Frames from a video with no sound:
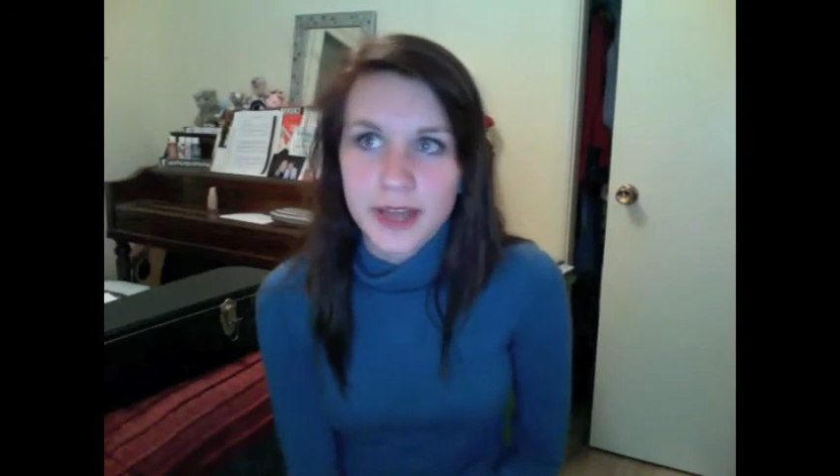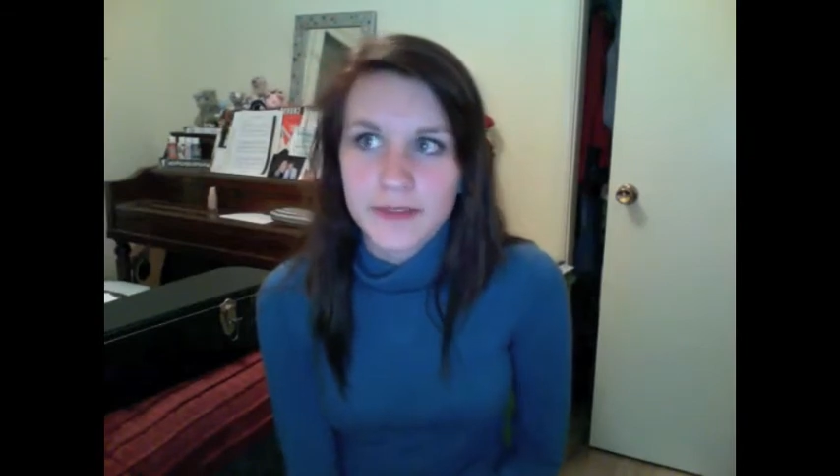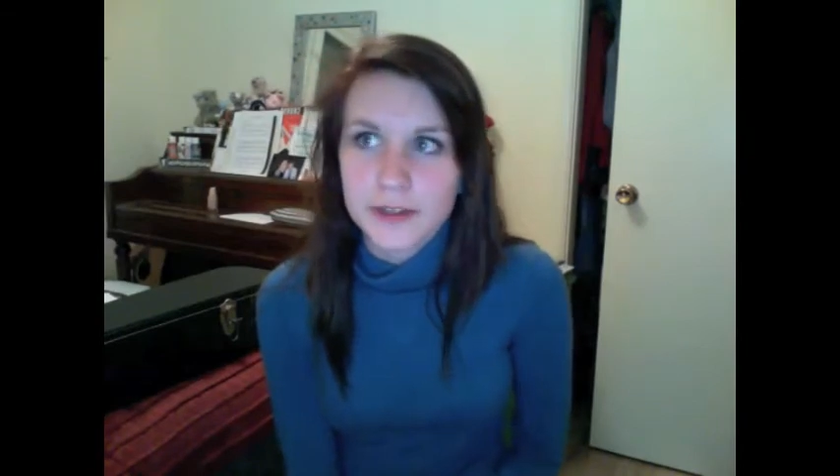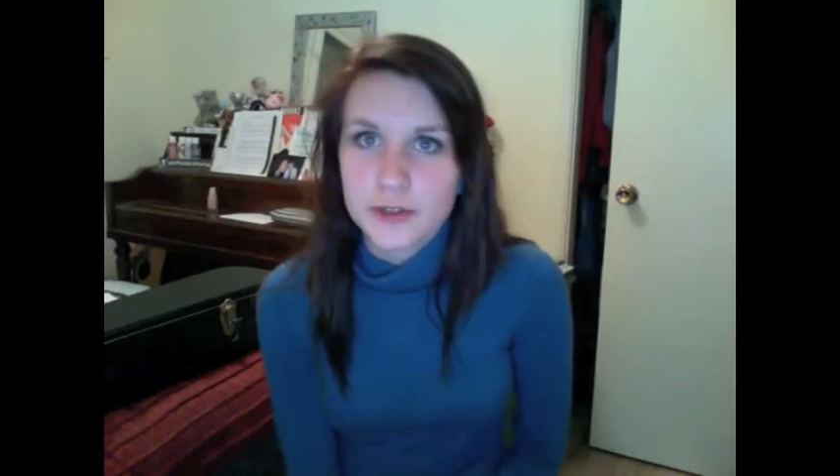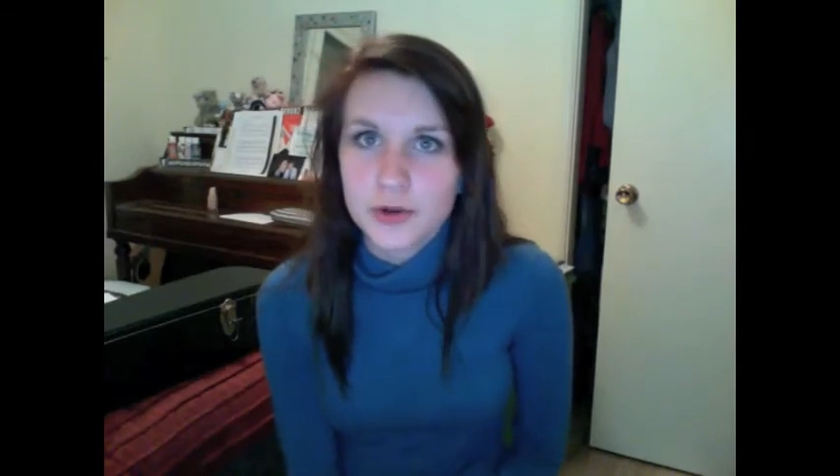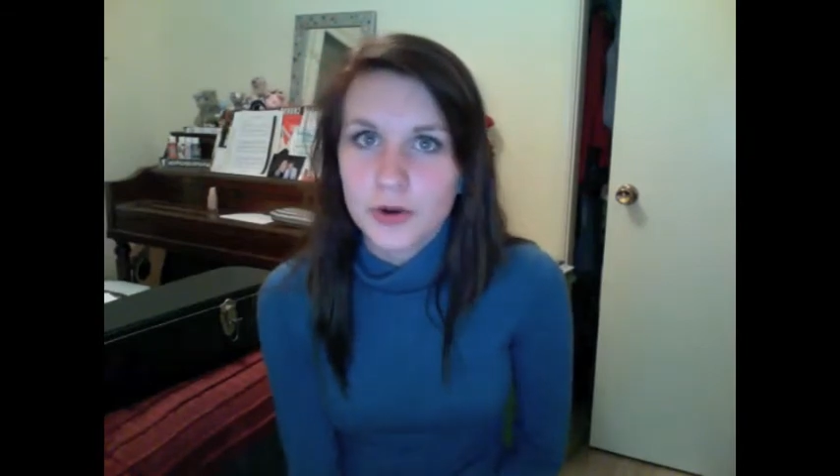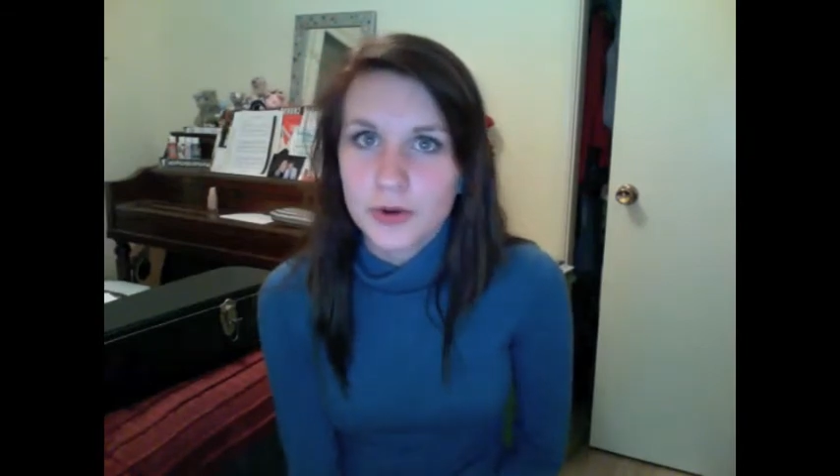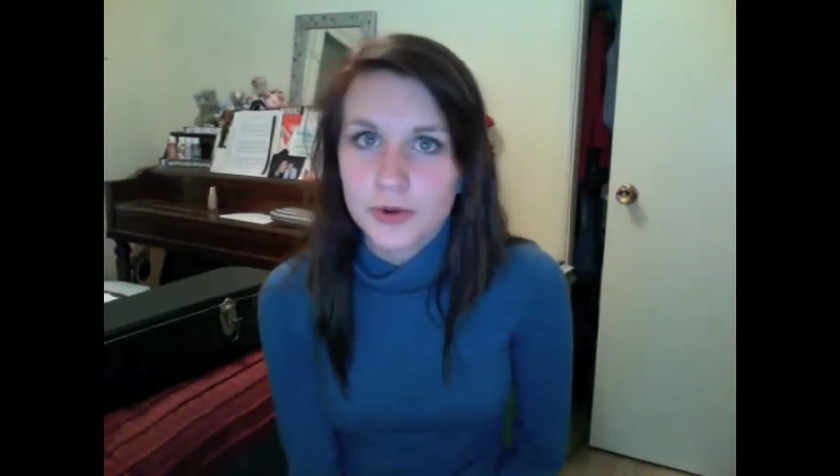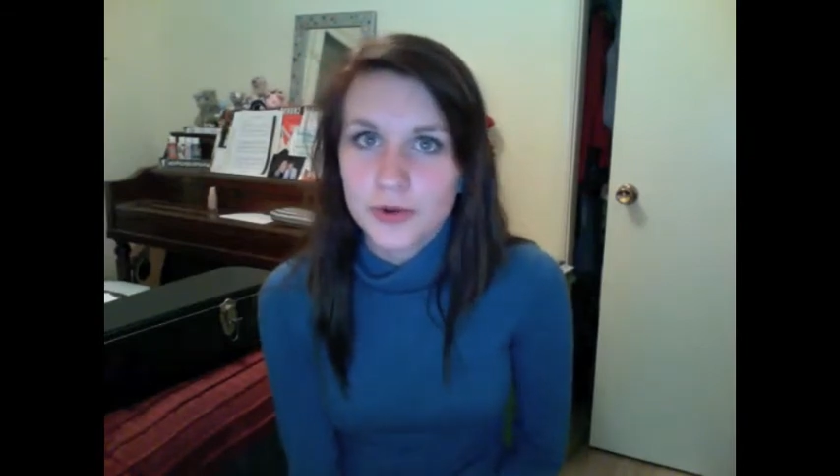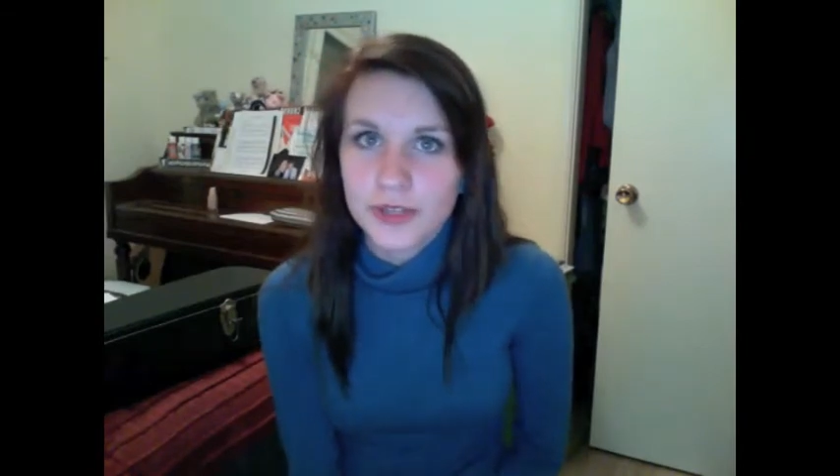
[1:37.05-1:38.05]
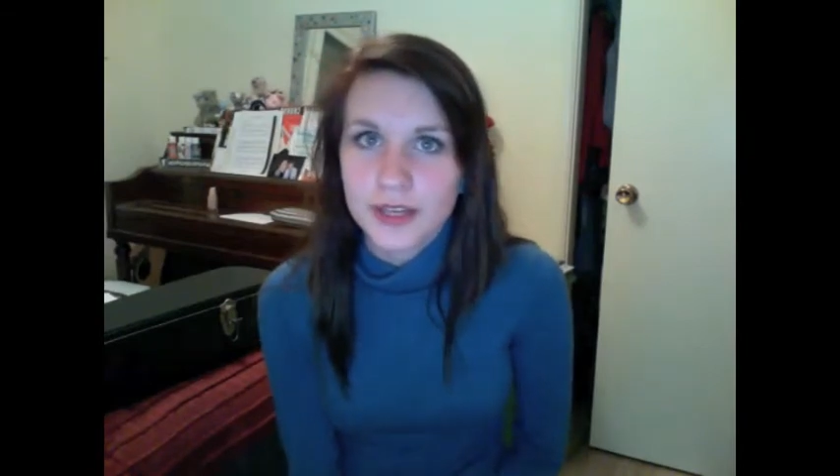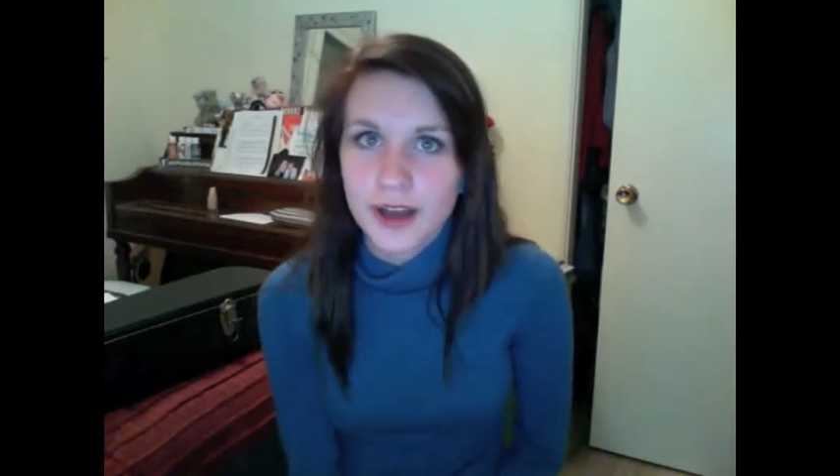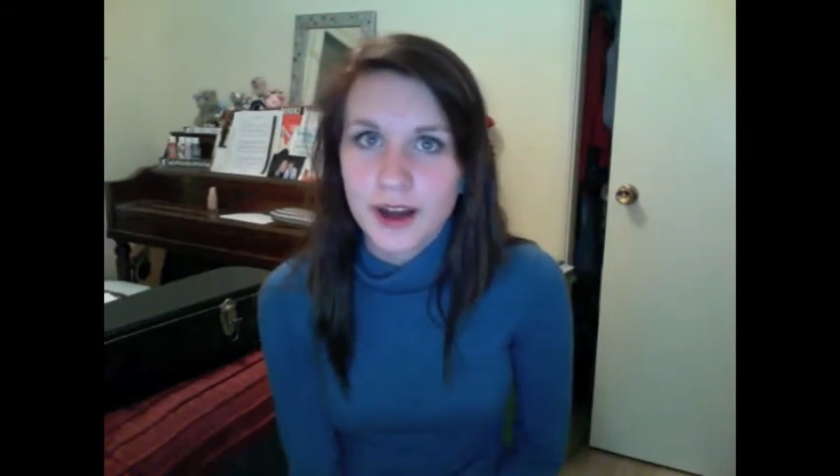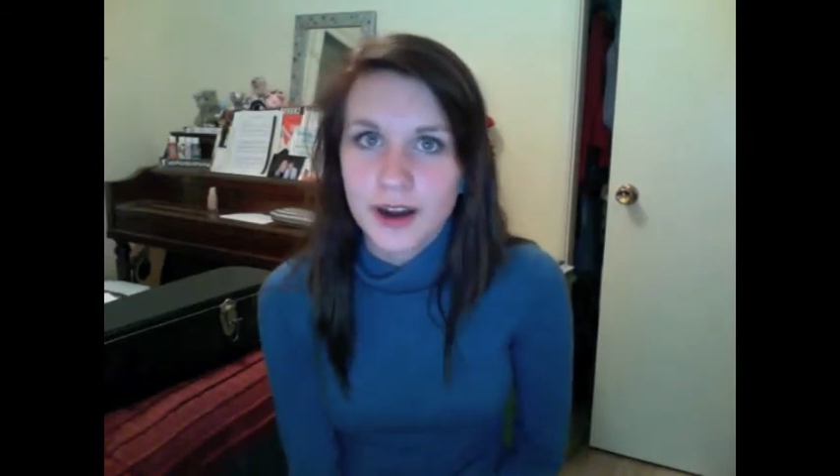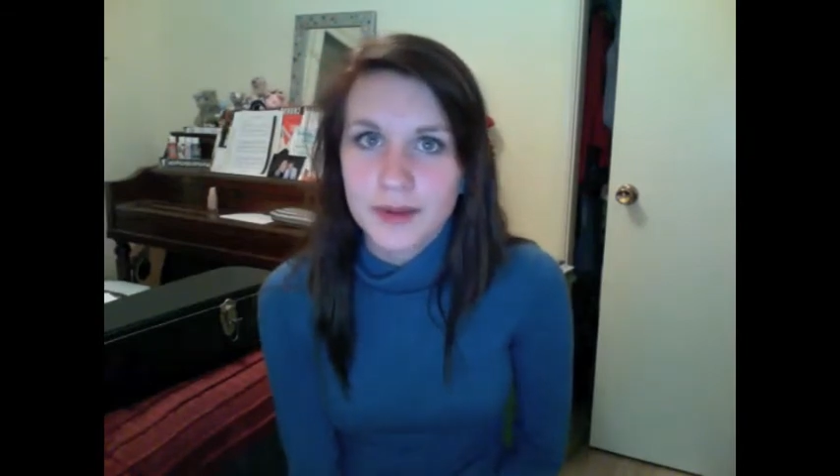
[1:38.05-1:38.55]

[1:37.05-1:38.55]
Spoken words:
and they totally are.